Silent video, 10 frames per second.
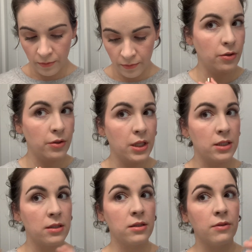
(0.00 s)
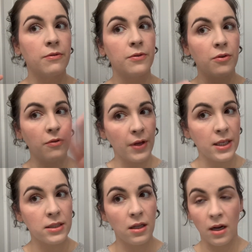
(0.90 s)
So this is the full face
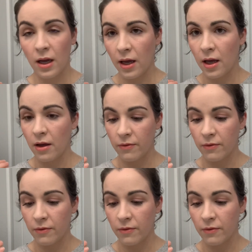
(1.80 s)
that I have